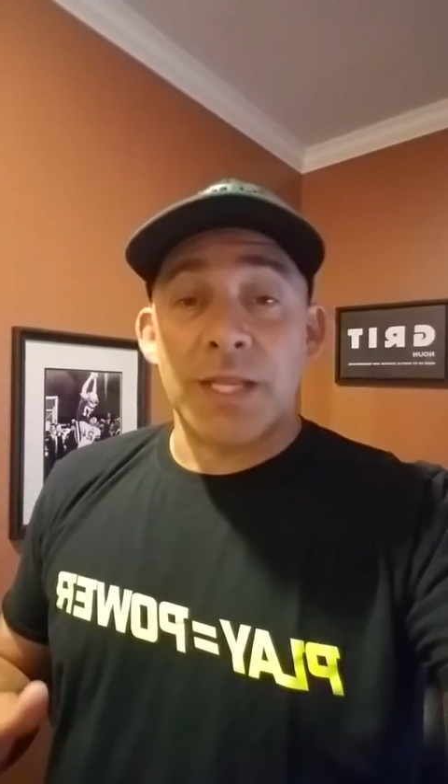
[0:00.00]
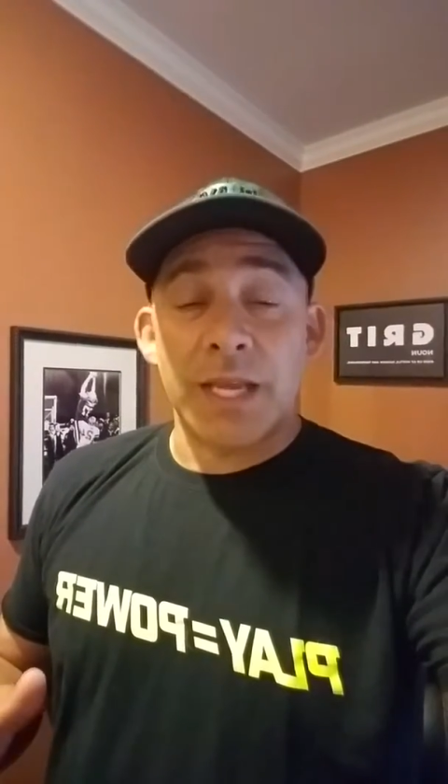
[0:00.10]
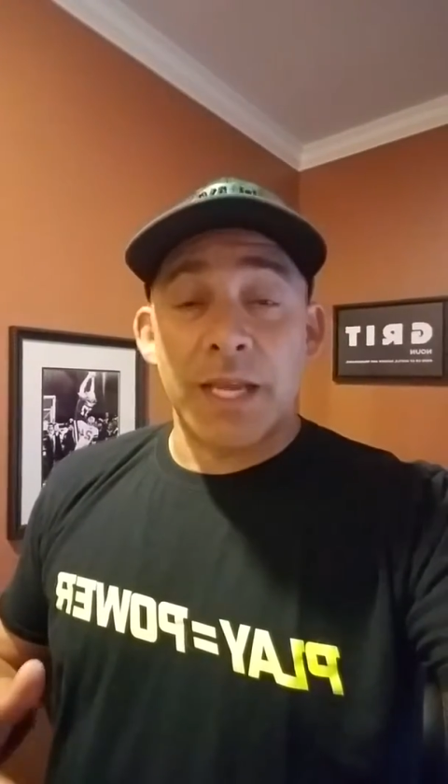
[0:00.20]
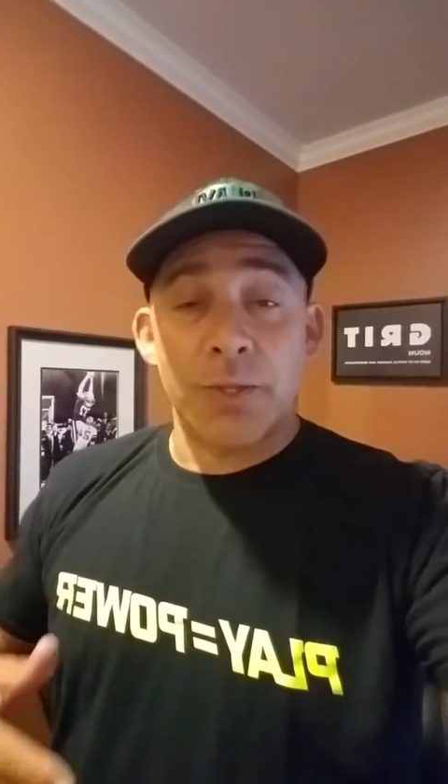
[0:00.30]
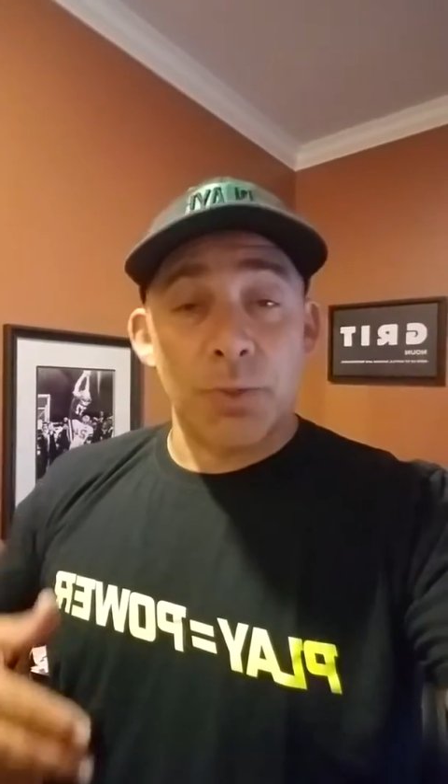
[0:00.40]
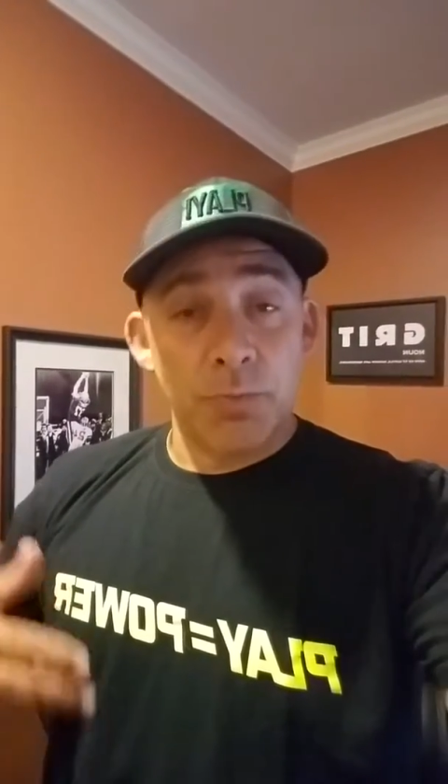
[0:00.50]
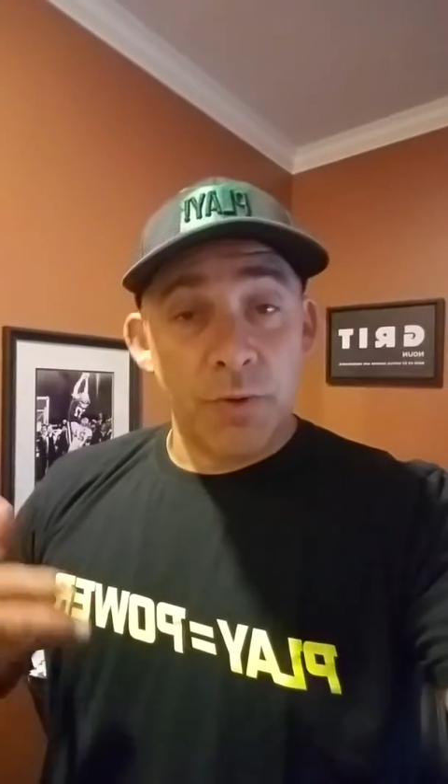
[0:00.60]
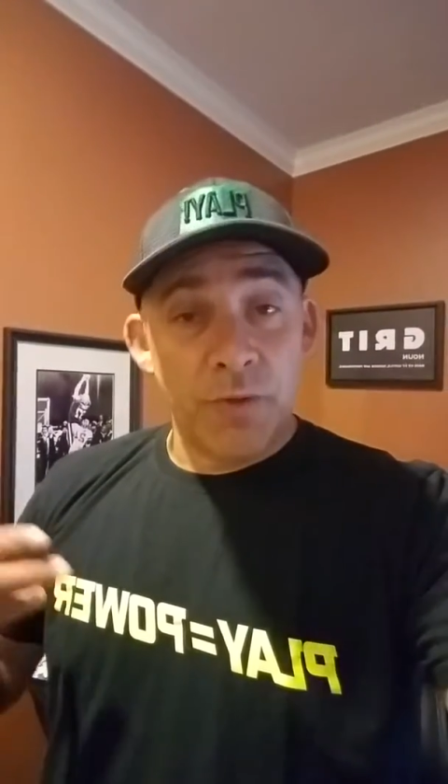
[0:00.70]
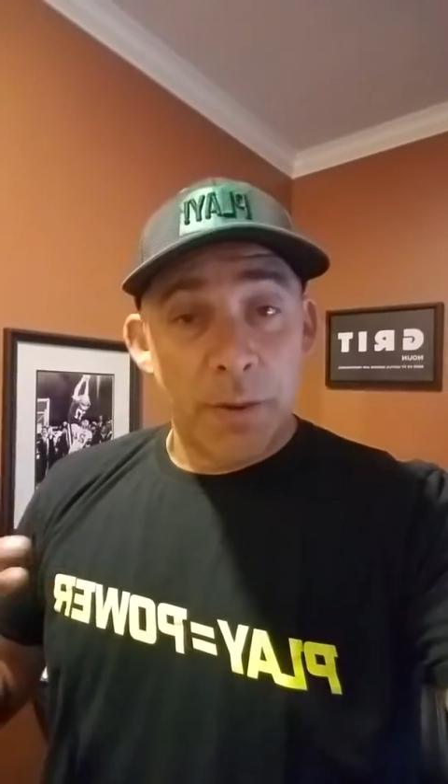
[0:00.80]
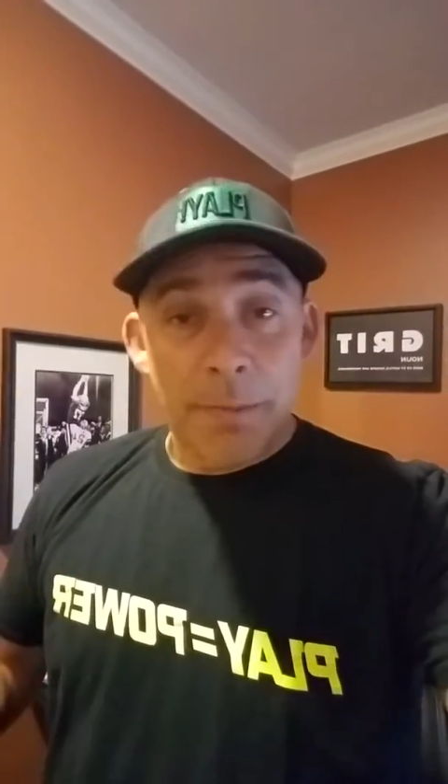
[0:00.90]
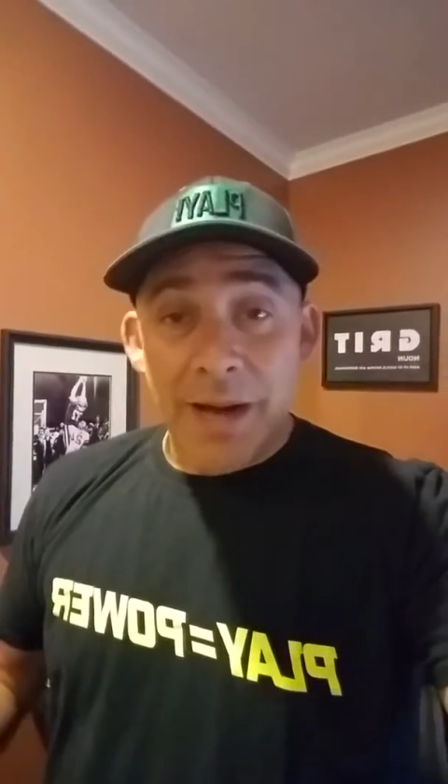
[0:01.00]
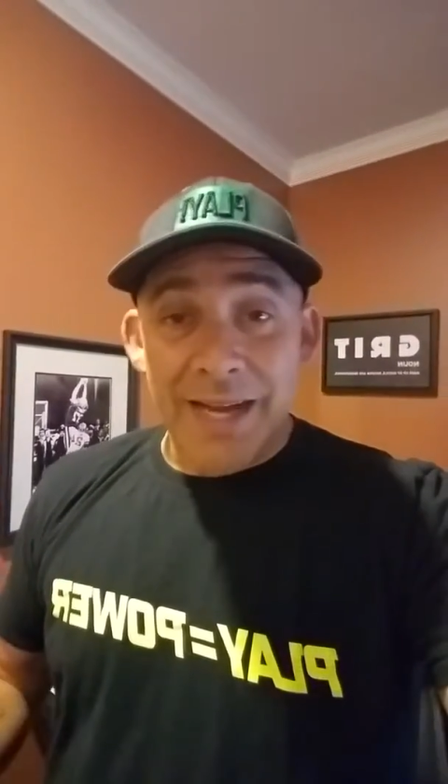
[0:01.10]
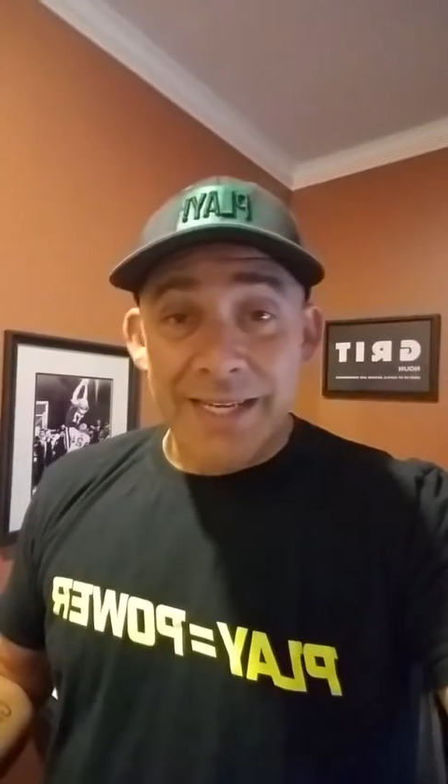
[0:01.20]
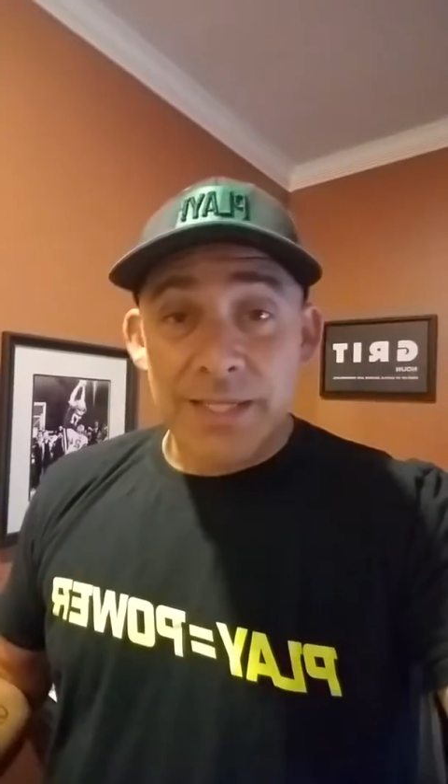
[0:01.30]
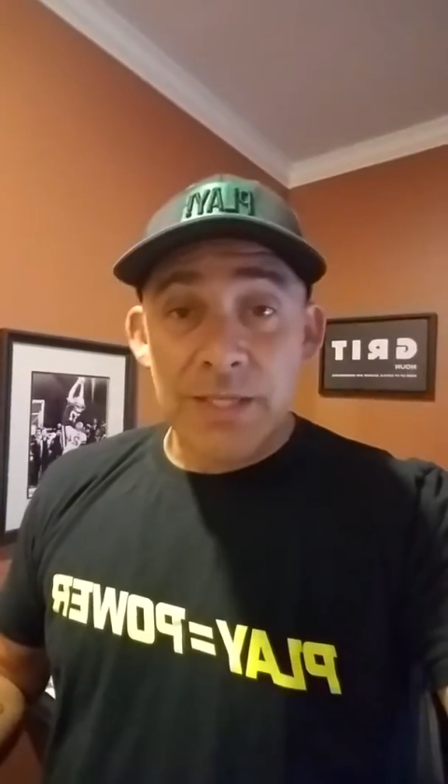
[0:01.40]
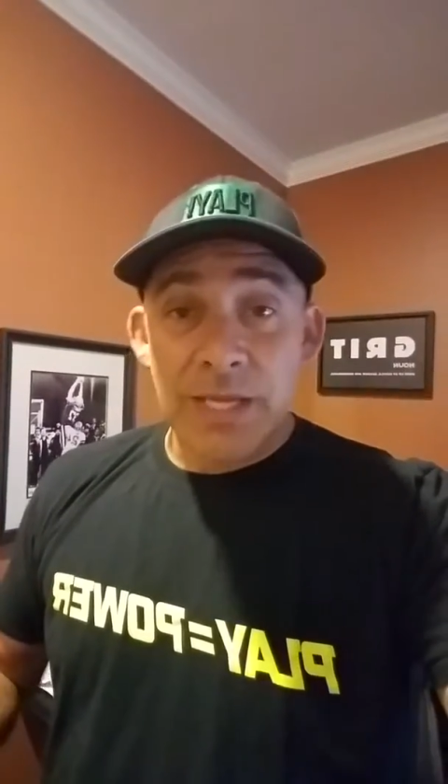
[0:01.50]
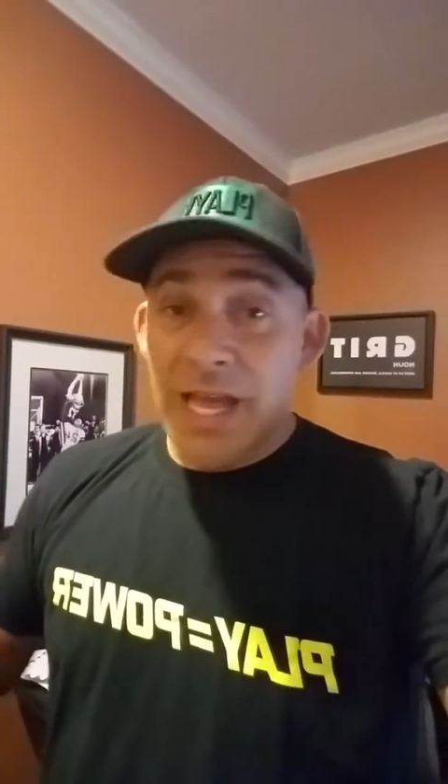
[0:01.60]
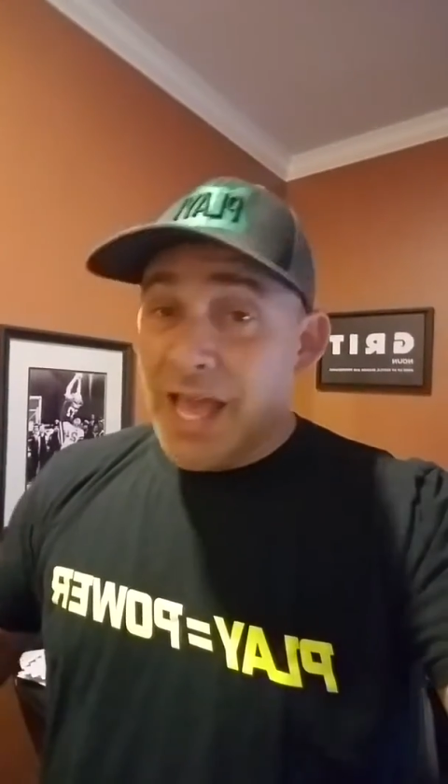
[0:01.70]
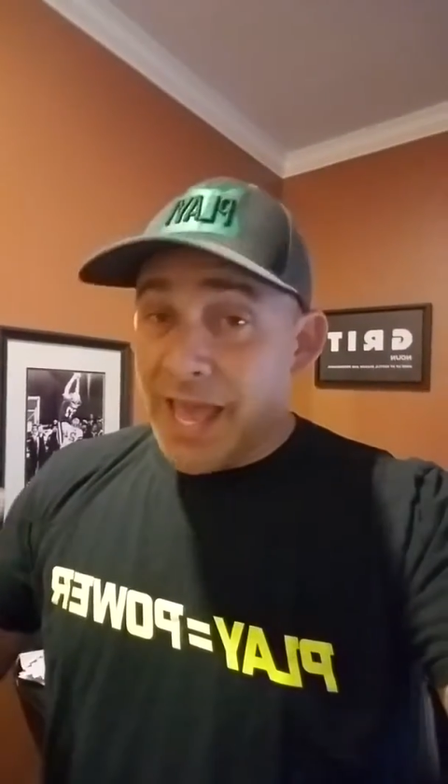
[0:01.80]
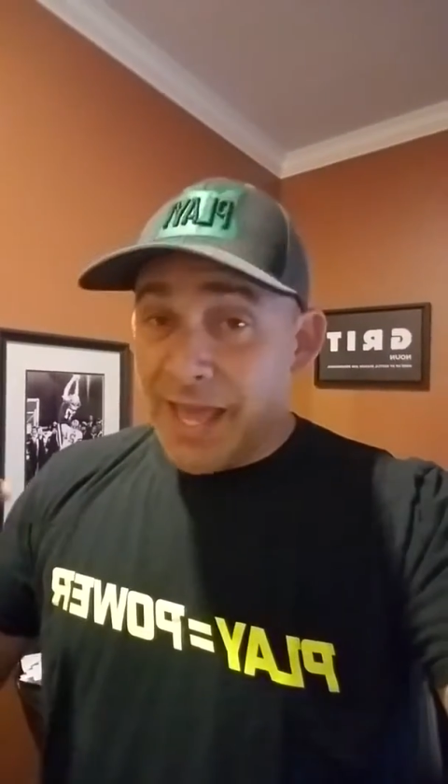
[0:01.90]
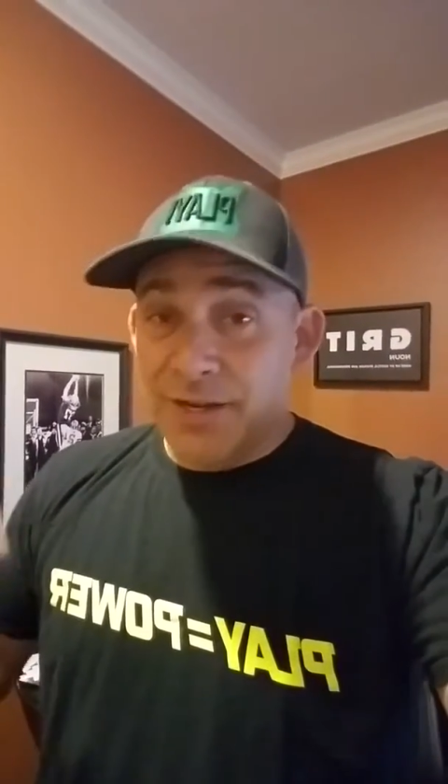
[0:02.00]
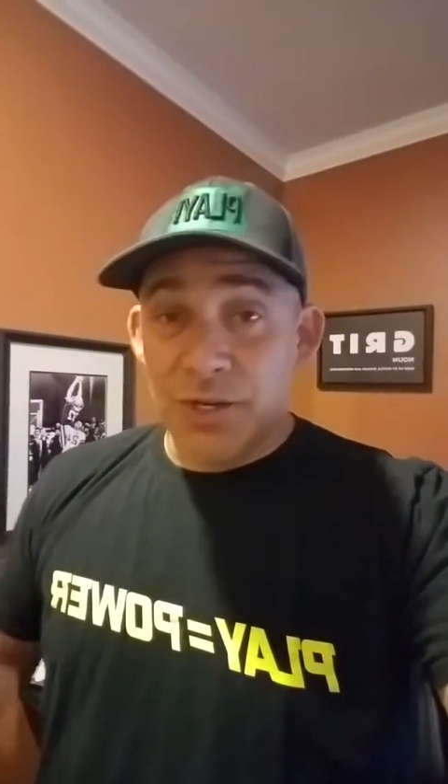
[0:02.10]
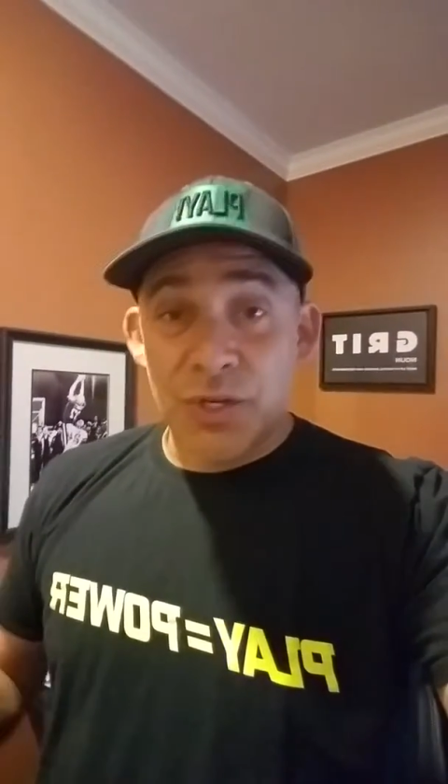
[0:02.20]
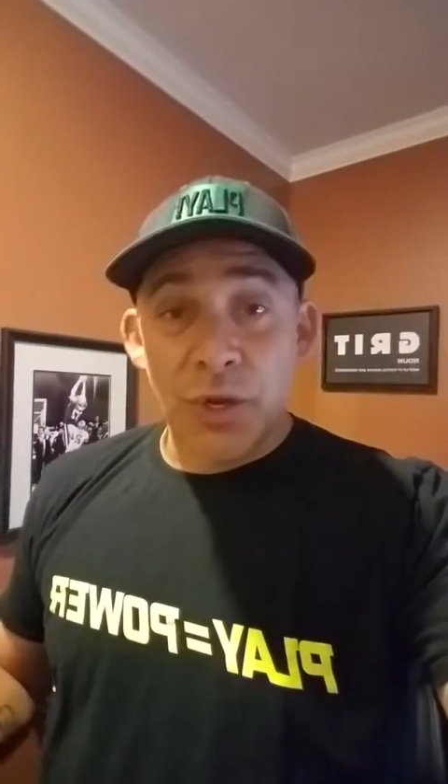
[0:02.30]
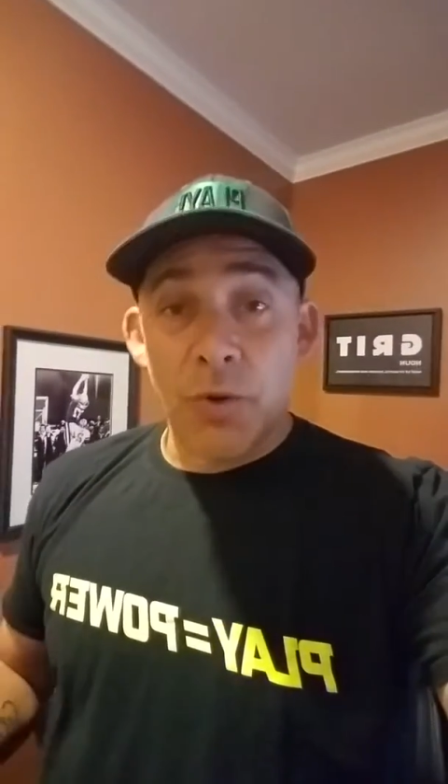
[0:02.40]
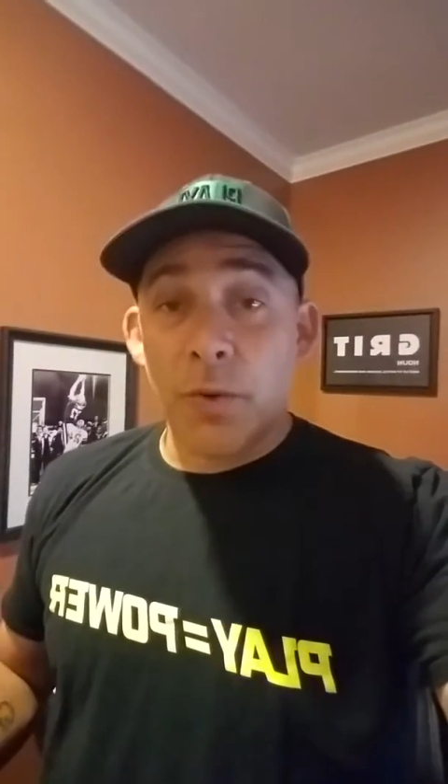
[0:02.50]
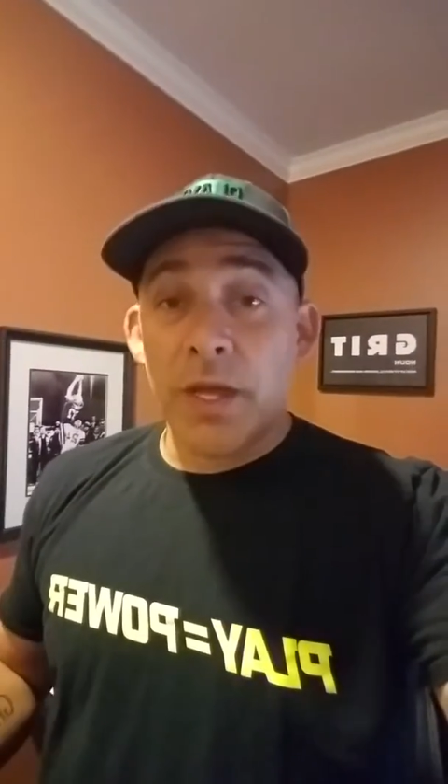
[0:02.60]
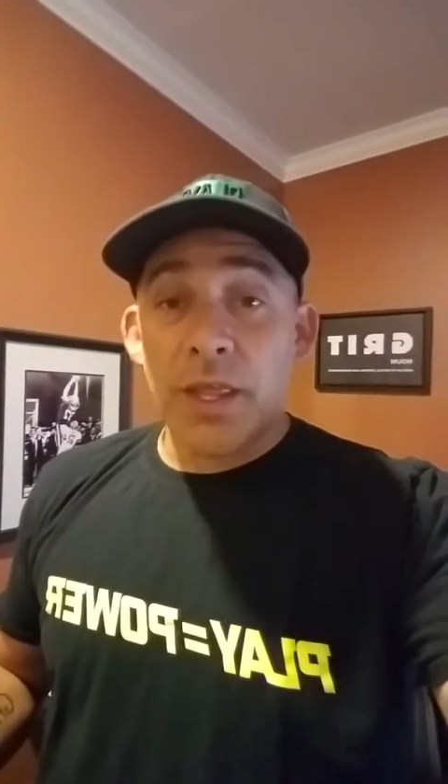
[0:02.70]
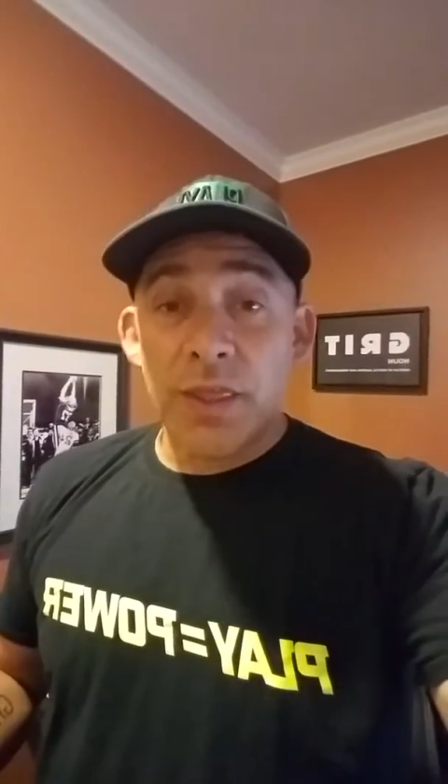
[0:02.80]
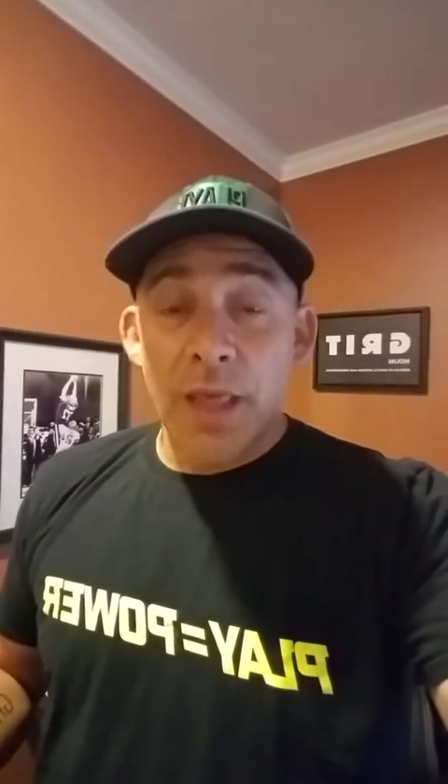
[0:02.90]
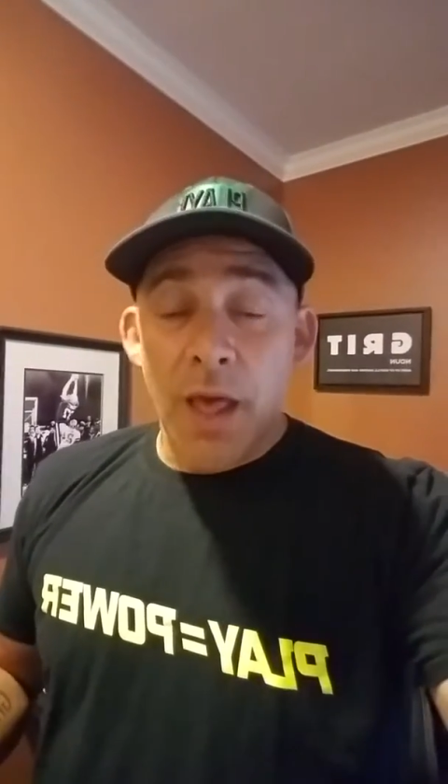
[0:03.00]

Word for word: kids will move their bodies head to toe with.